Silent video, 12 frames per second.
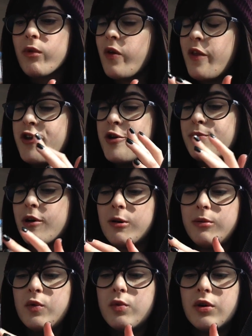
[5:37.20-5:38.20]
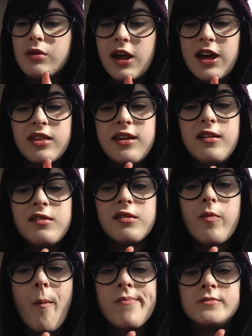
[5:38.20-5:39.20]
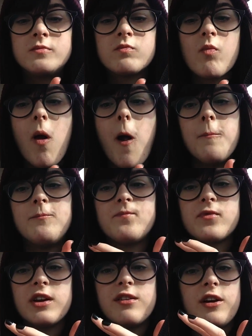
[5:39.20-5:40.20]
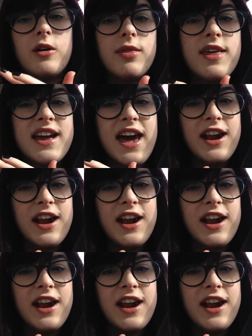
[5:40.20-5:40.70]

then you probably won't like these, because I don't think